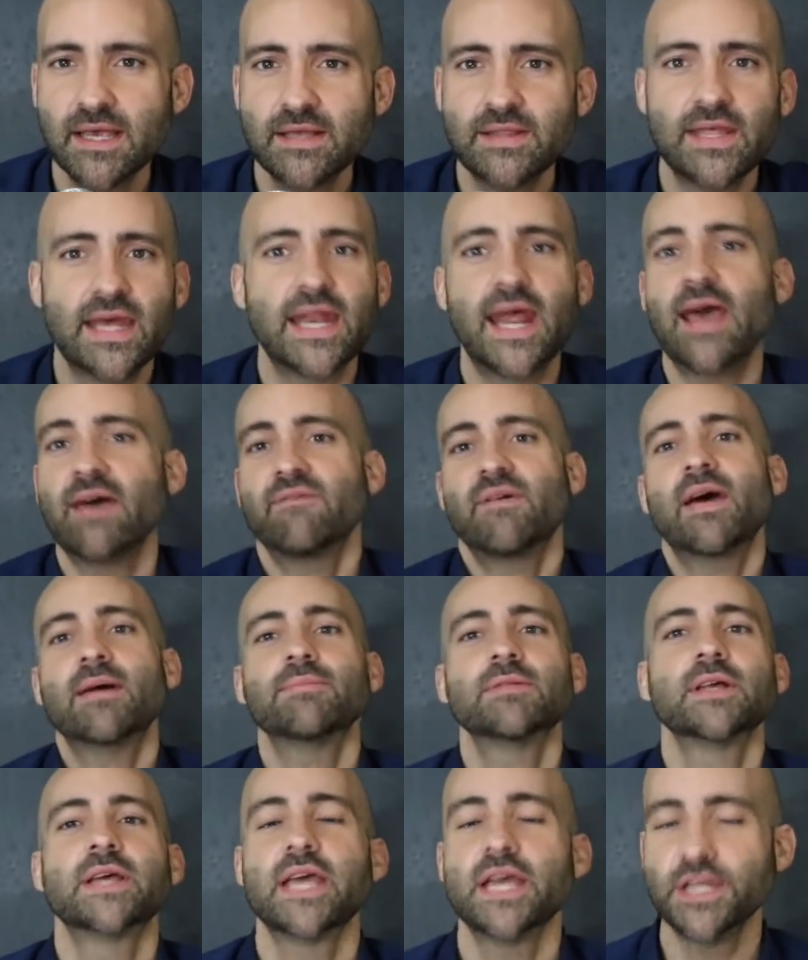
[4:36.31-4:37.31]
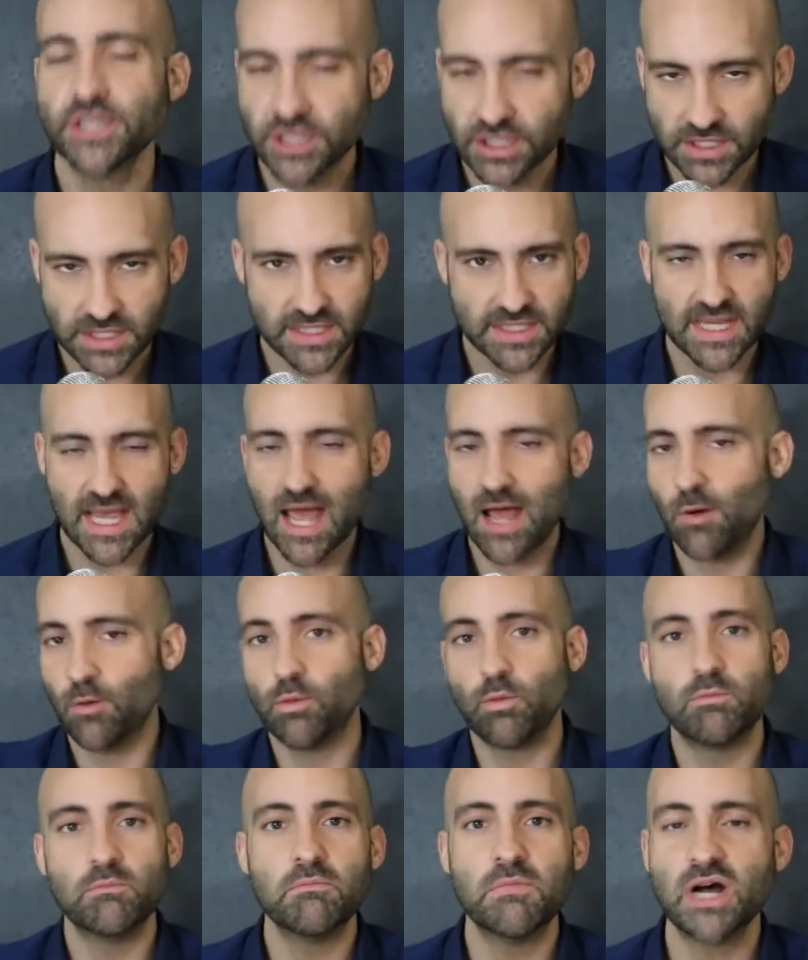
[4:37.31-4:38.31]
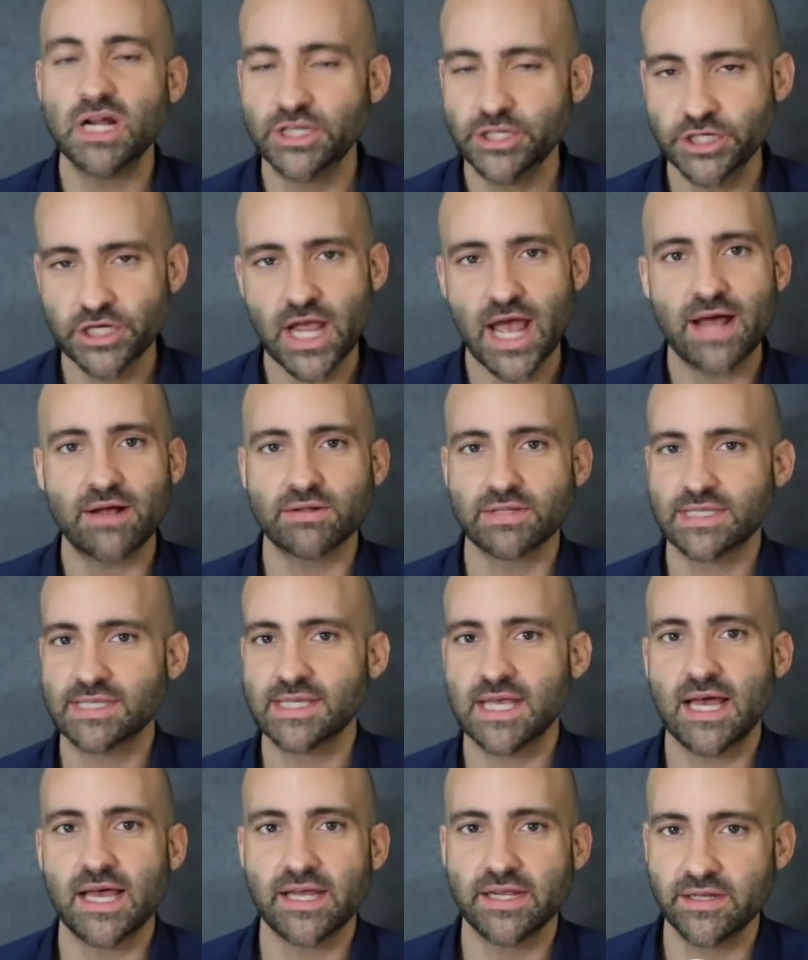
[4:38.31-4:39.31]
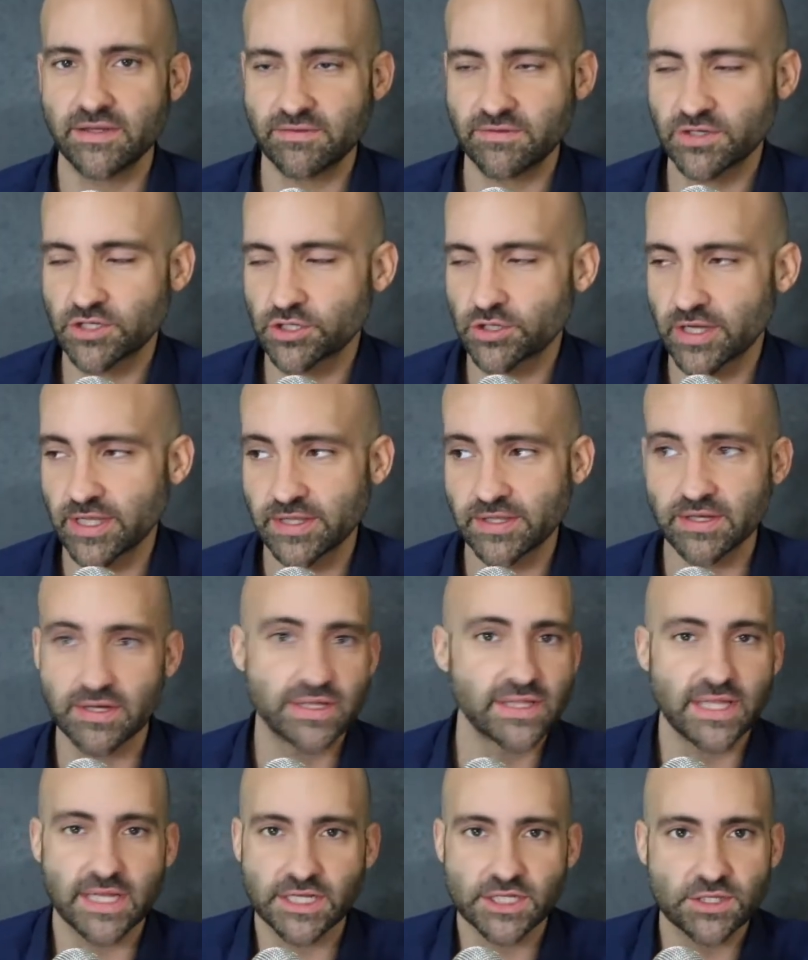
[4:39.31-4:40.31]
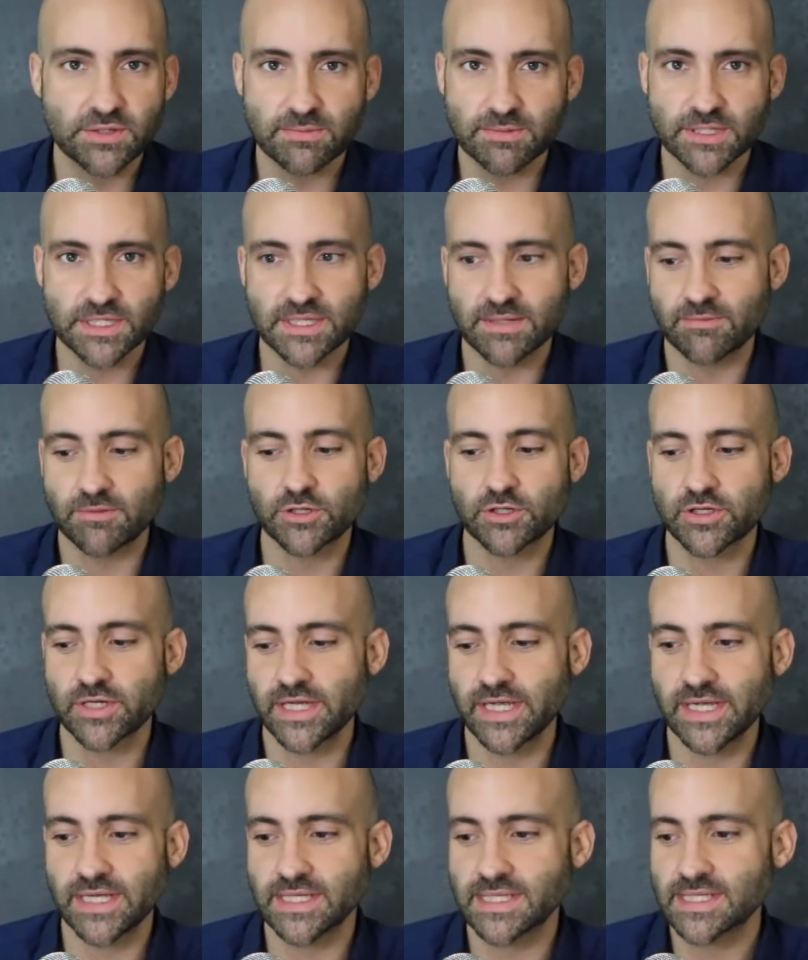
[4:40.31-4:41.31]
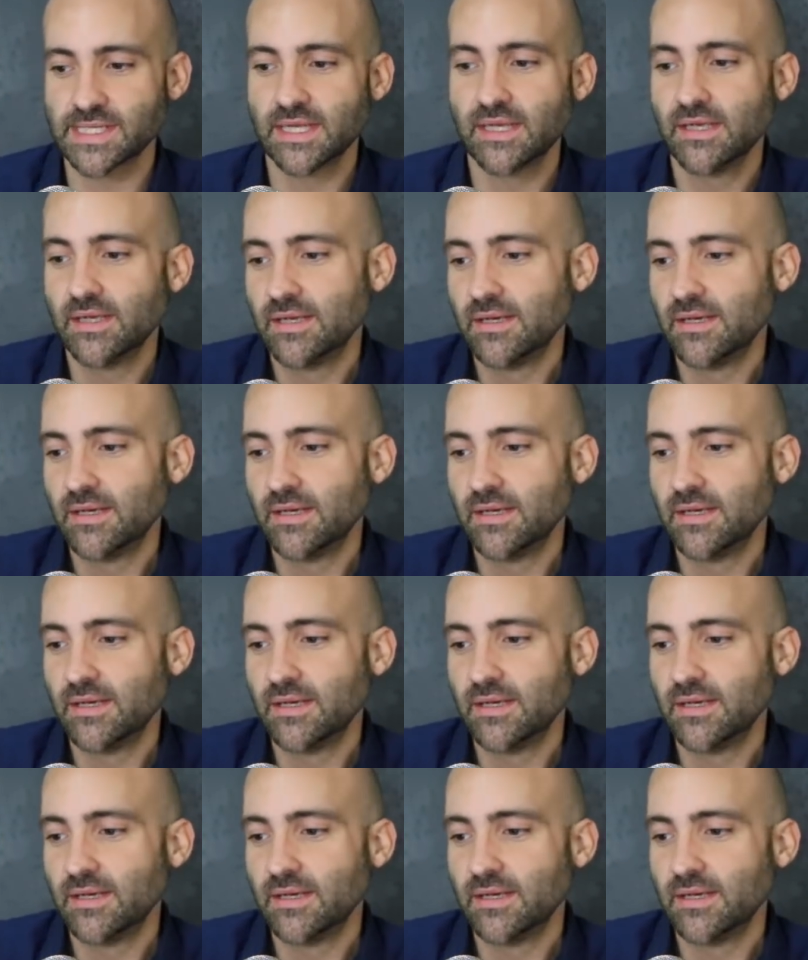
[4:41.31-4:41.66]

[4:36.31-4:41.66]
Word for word: that have applications much outside of string theory. Like, supersymmetry is,